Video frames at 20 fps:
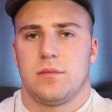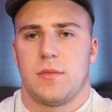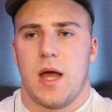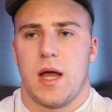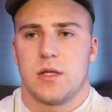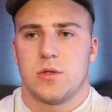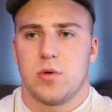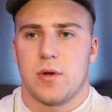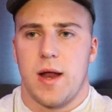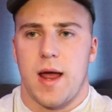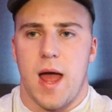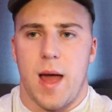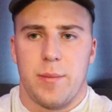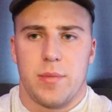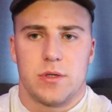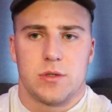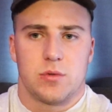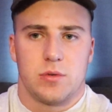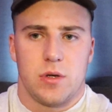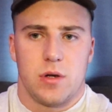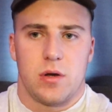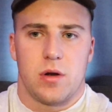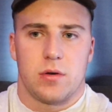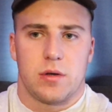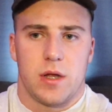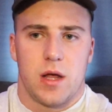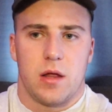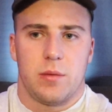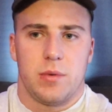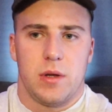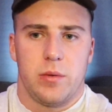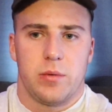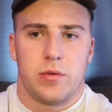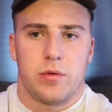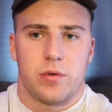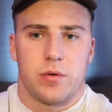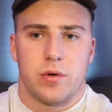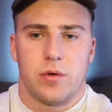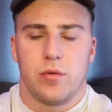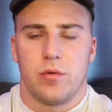That's what happens when you don't tell people
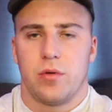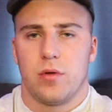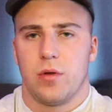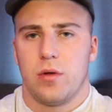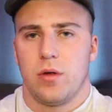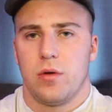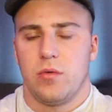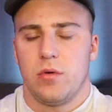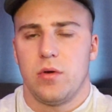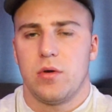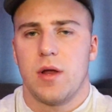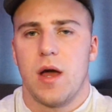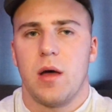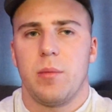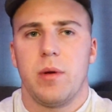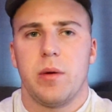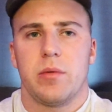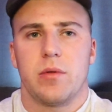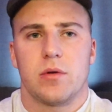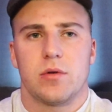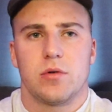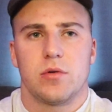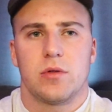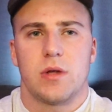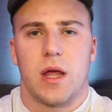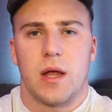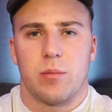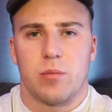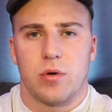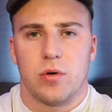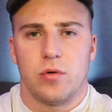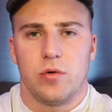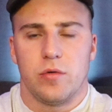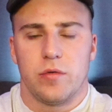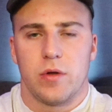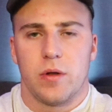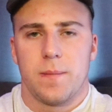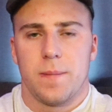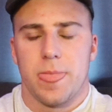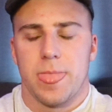the truth. When you tell people the truth, they
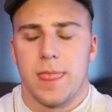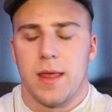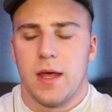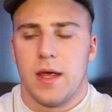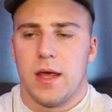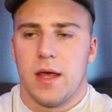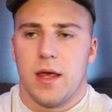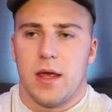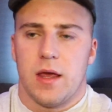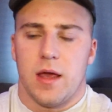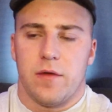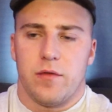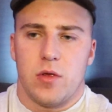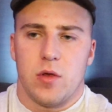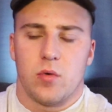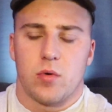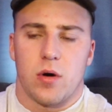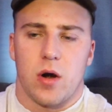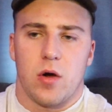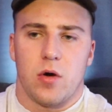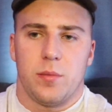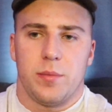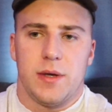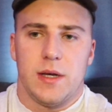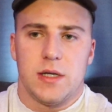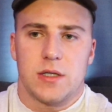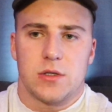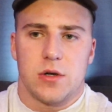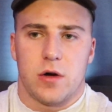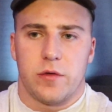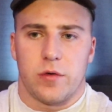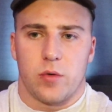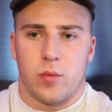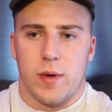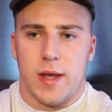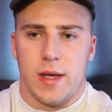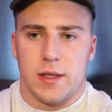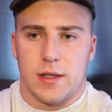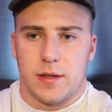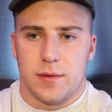improve. If you were obese,
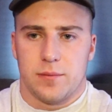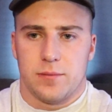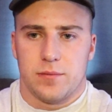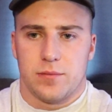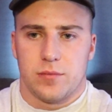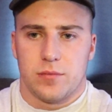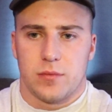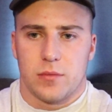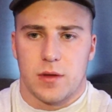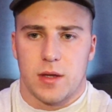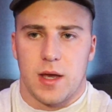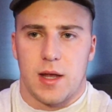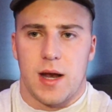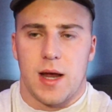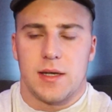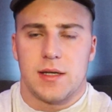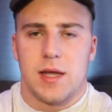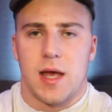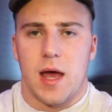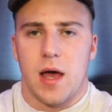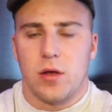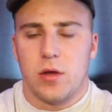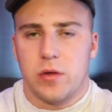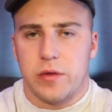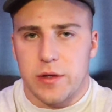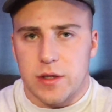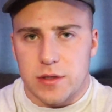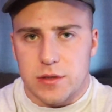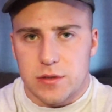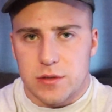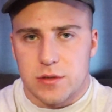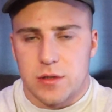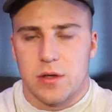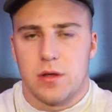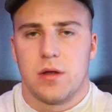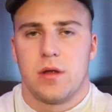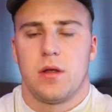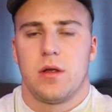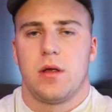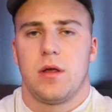overweight, and I tell you this,
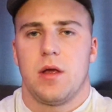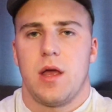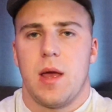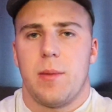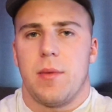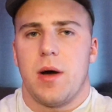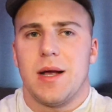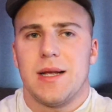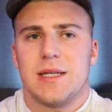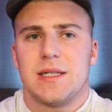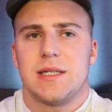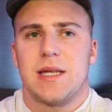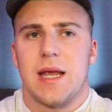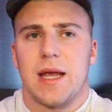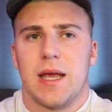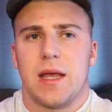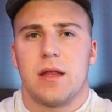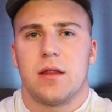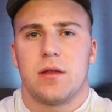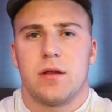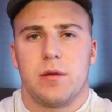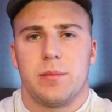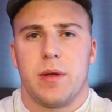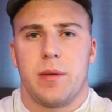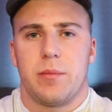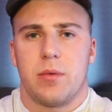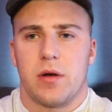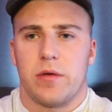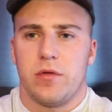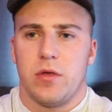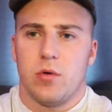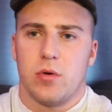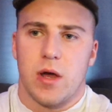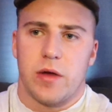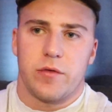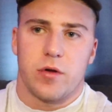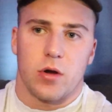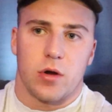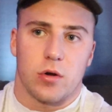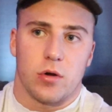it might sink in a little bit, but if you
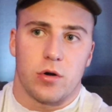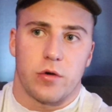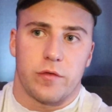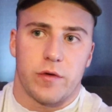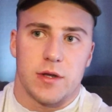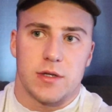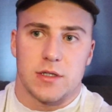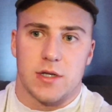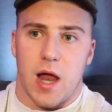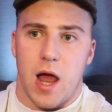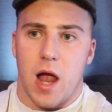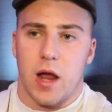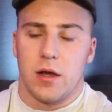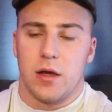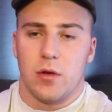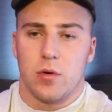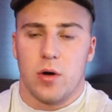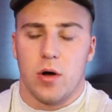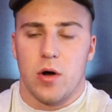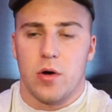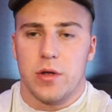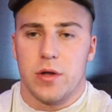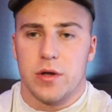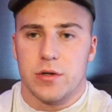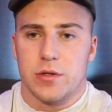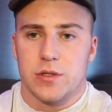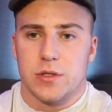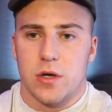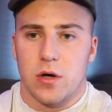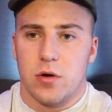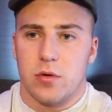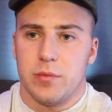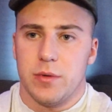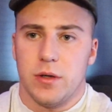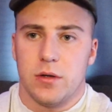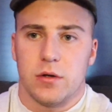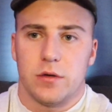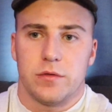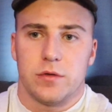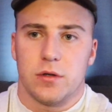have your girlfriends talking to you, oh, you're so
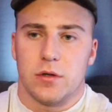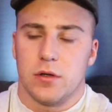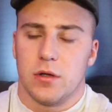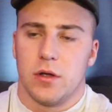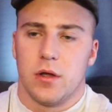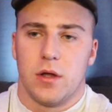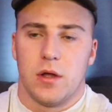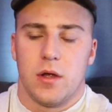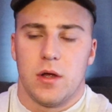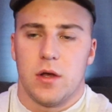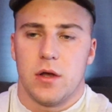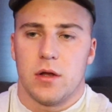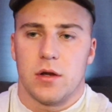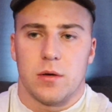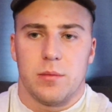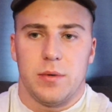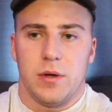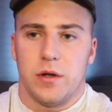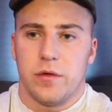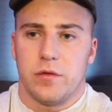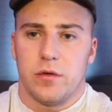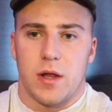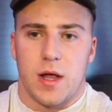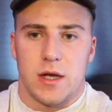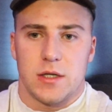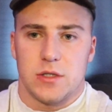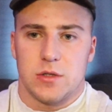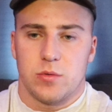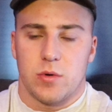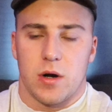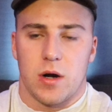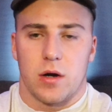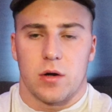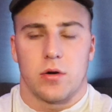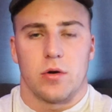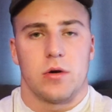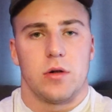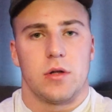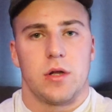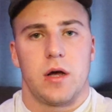beautiful. You're beautiful as you are,
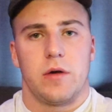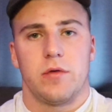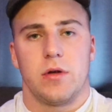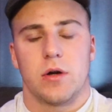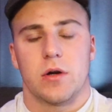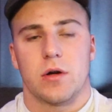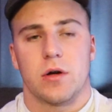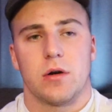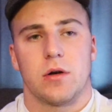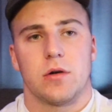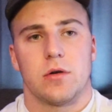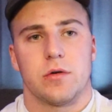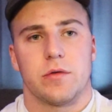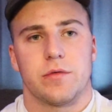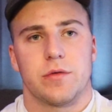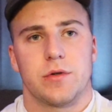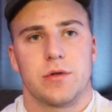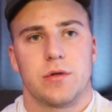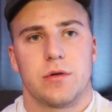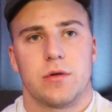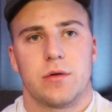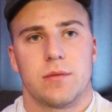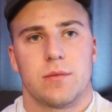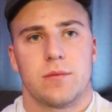girl. Love your curves.